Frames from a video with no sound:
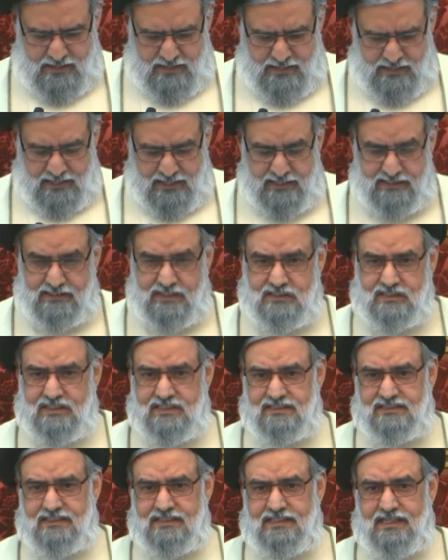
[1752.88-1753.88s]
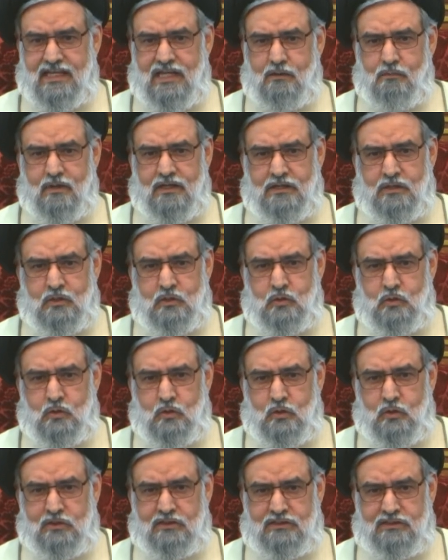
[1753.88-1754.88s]
And this is the day when you do
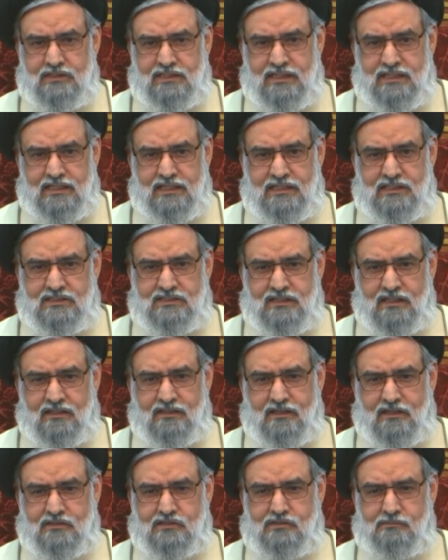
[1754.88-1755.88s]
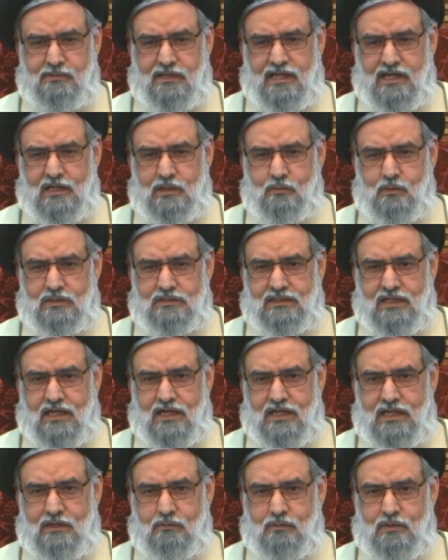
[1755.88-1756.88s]
good deeds, Allah subhanahu wa
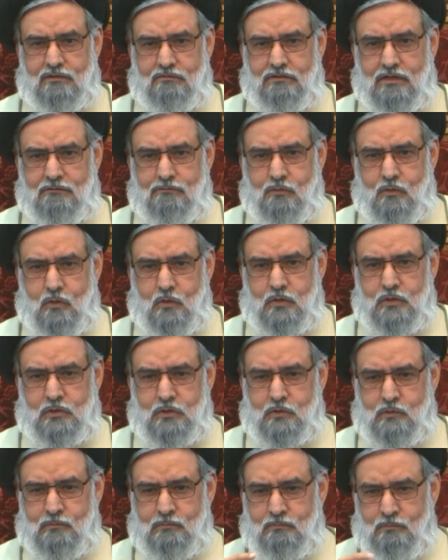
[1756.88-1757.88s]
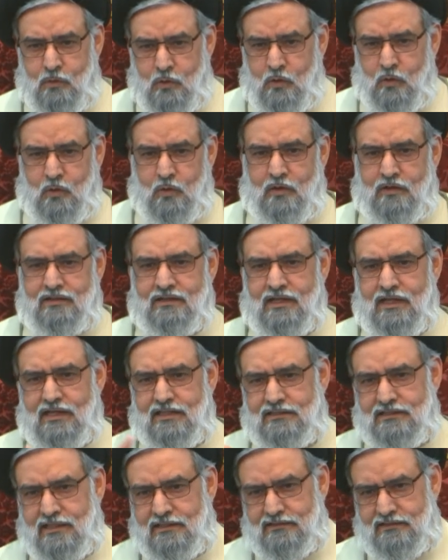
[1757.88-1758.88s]
ta'ala will reward you more
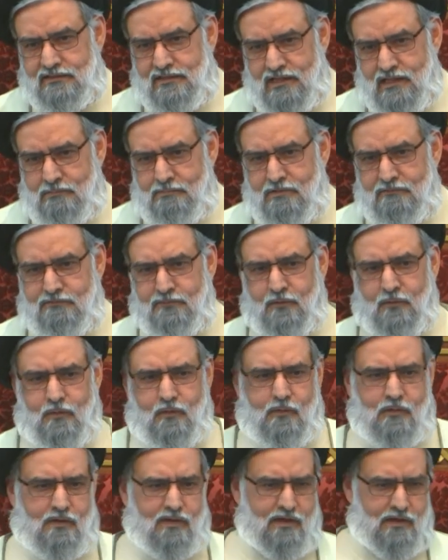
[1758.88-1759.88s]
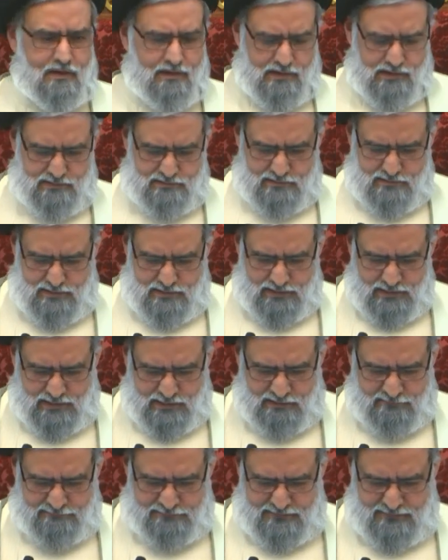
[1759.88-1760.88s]
than the day before and the day
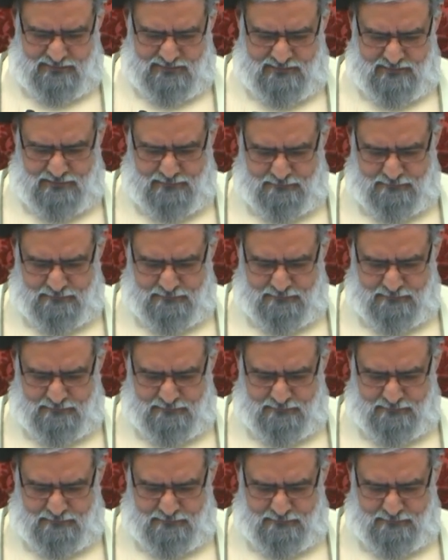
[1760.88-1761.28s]
after.